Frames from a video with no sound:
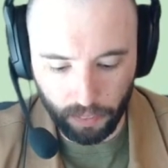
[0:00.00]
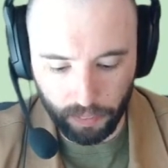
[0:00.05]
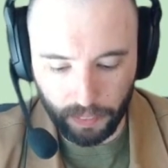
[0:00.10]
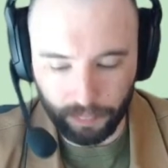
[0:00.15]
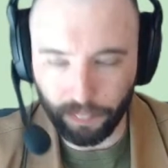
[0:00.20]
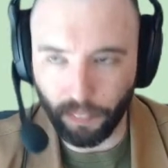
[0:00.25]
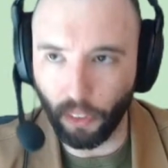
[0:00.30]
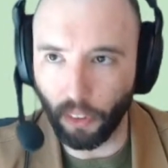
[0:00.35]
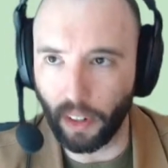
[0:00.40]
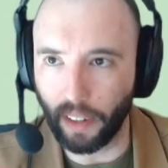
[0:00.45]
Let
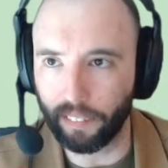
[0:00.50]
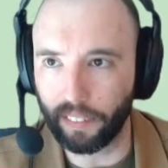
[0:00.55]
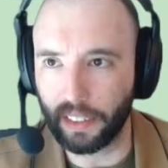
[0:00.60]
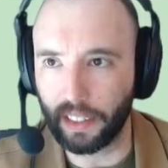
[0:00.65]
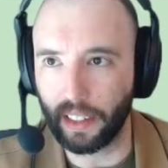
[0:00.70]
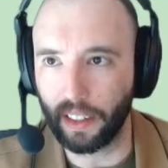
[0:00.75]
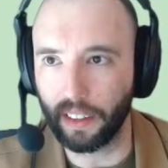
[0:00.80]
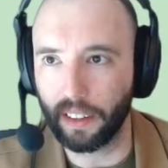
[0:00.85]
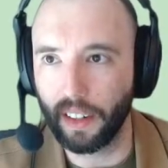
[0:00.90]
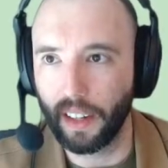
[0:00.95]
me pull it up
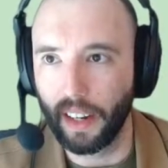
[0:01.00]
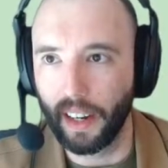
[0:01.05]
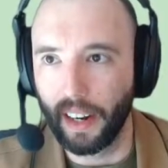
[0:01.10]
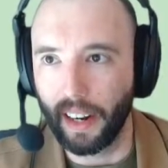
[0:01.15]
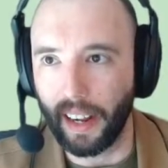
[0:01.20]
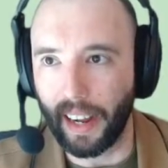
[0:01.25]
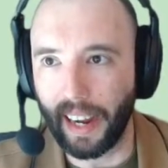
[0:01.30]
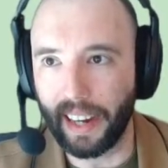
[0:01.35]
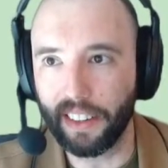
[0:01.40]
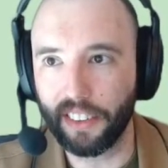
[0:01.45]
again.
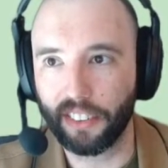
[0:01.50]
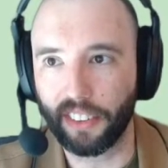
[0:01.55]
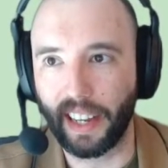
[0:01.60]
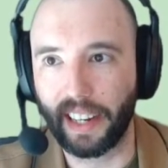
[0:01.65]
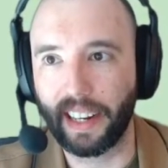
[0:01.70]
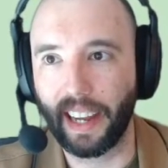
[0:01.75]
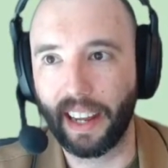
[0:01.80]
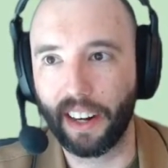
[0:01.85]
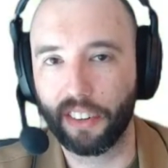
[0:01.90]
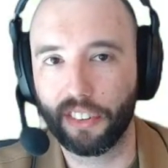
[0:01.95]
I
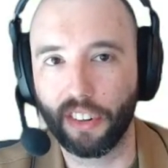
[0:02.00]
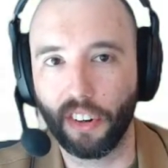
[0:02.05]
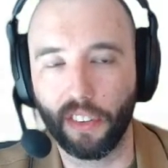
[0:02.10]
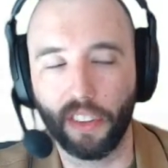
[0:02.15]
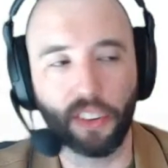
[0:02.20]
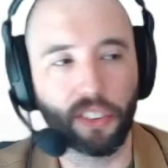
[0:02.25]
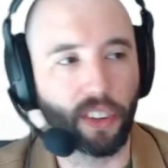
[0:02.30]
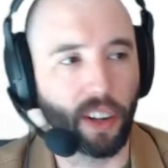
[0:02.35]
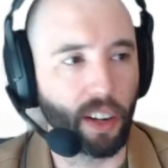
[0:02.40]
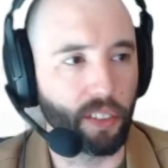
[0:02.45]
got to show
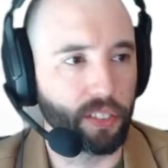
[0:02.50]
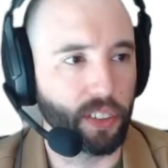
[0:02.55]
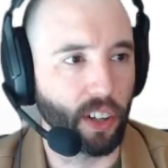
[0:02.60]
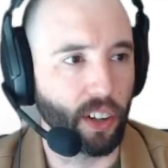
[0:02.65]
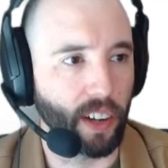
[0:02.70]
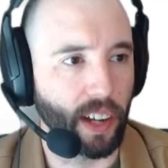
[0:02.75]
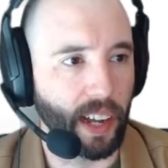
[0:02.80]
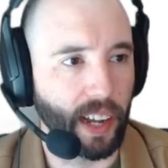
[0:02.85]
this off, y'all.